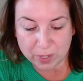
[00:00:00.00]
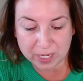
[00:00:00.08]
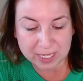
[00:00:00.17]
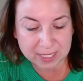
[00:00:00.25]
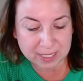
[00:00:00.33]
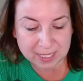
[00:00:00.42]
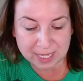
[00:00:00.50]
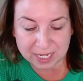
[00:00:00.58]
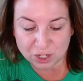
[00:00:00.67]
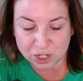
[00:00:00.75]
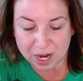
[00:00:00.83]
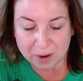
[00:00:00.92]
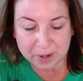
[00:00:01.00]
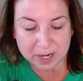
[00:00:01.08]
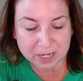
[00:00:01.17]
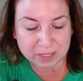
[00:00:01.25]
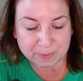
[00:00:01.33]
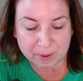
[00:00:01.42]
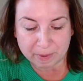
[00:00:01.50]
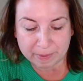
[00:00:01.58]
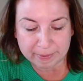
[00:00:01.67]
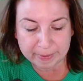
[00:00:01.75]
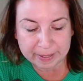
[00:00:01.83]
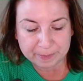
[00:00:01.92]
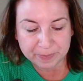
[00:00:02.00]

And he says he likes showers, blah blah blah blah.